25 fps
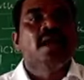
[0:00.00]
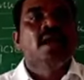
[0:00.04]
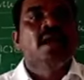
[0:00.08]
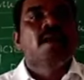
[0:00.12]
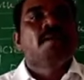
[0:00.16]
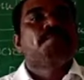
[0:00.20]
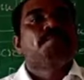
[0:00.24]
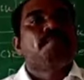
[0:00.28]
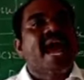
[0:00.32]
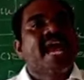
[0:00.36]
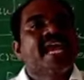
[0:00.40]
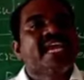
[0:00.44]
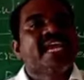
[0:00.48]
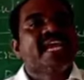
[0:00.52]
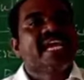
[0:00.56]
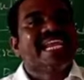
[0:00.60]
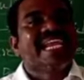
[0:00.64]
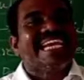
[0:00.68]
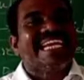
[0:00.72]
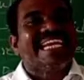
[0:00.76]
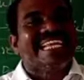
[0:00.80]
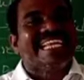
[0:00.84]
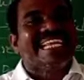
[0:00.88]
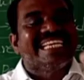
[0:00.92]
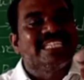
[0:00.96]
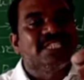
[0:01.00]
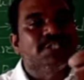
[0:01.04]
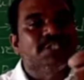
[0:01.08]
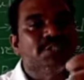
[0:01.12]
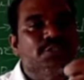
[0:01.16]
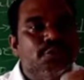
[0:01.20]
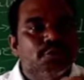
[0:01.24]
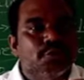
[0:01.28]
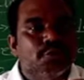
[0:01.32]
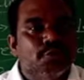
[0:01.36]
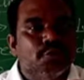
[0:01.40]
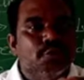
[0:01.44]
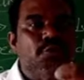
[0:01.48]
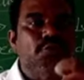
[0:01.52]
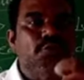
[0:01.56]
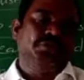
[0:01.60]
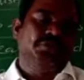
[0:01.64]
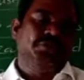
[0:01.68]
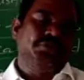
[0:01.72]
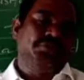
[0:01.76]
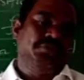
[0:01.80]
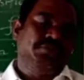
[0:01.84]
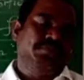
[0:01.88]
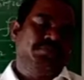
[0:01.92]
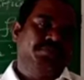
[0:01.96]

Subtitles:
pancreatic juice.